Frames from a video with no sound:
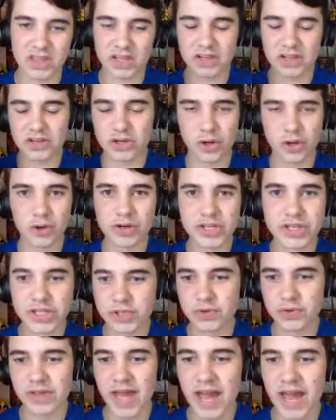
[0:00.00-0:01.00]
could
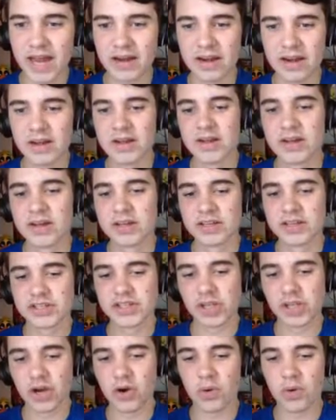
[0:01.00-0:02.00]
do that.
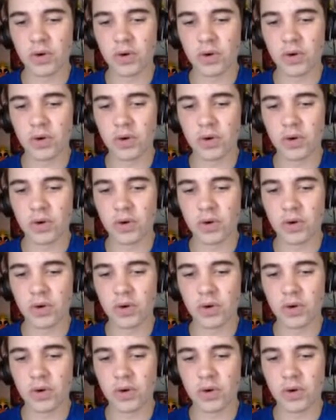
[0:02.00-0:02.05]
So